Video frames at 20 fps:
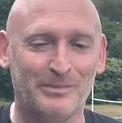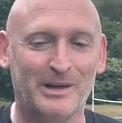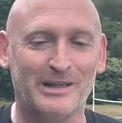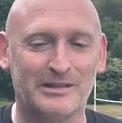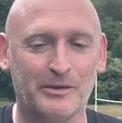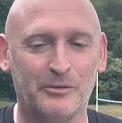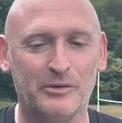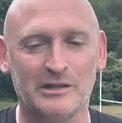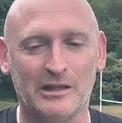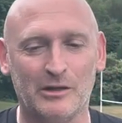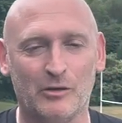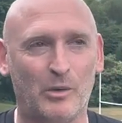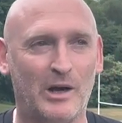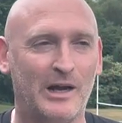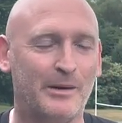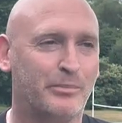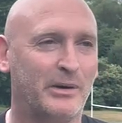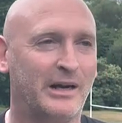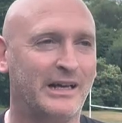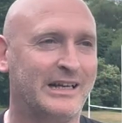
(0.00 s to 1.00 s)
But so it was a little way
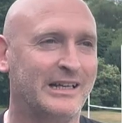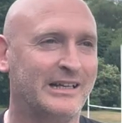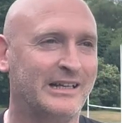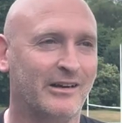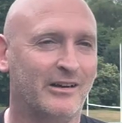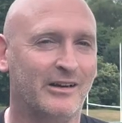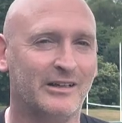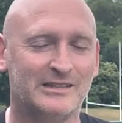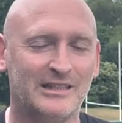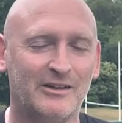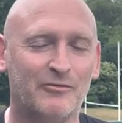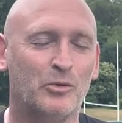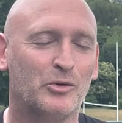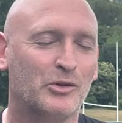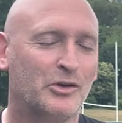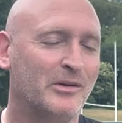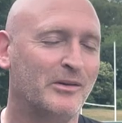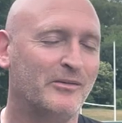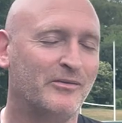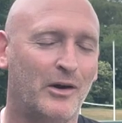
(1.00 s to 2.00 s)
of breaking the ice. Everyone
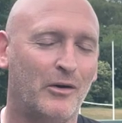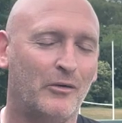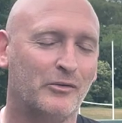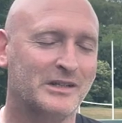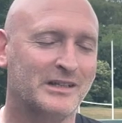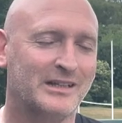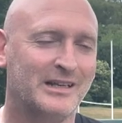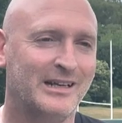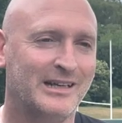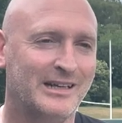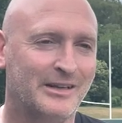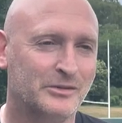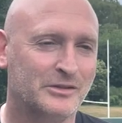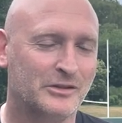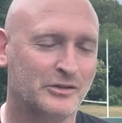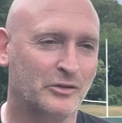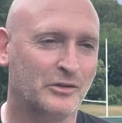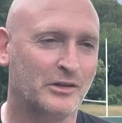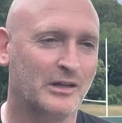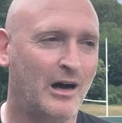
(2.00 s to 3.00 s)
got involved in it, and it was
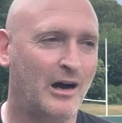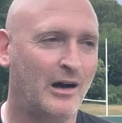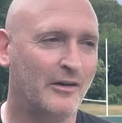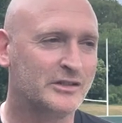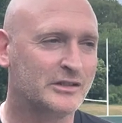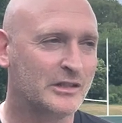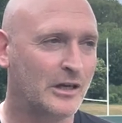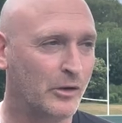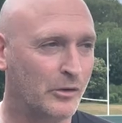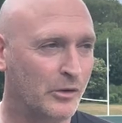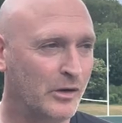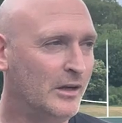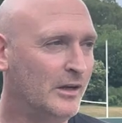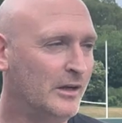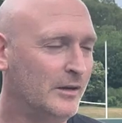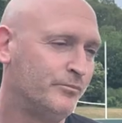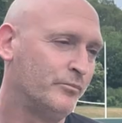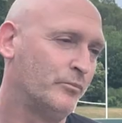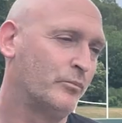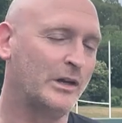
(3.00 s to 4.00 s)
a good laugh. So
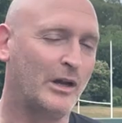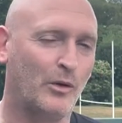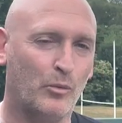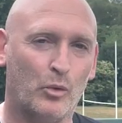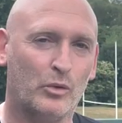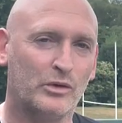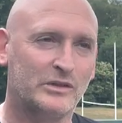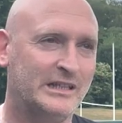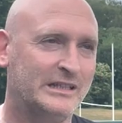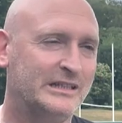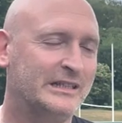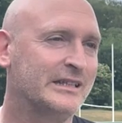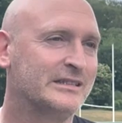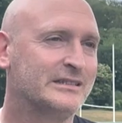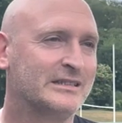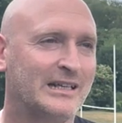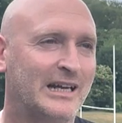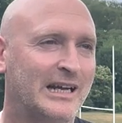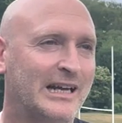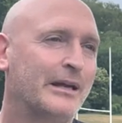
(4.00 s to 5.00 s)
when I walked in
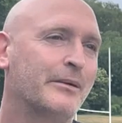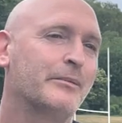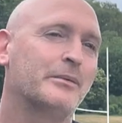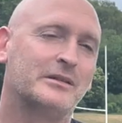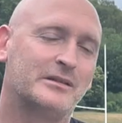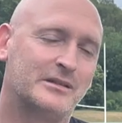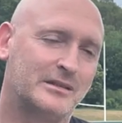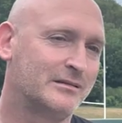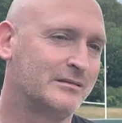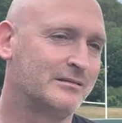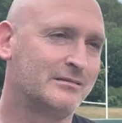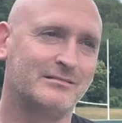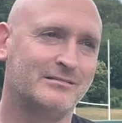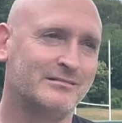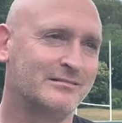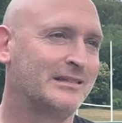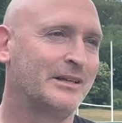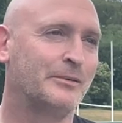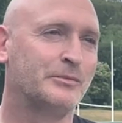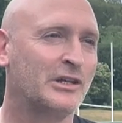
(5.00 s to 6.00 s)
yesterday, it was
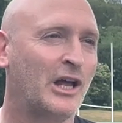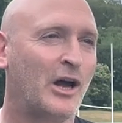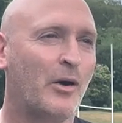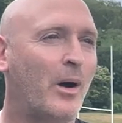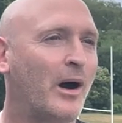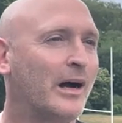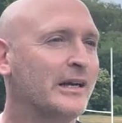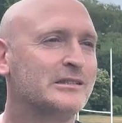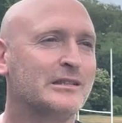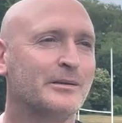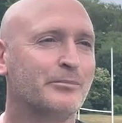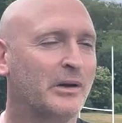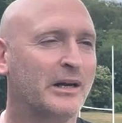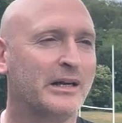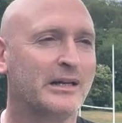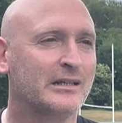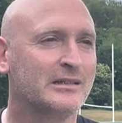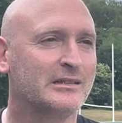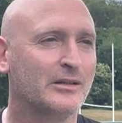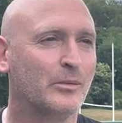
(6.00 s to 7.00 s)
there was no ice to
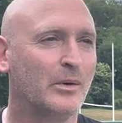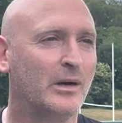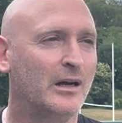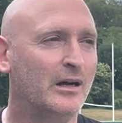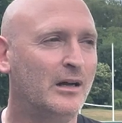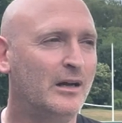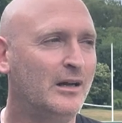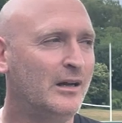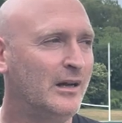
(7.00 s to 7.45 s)
break, as it were.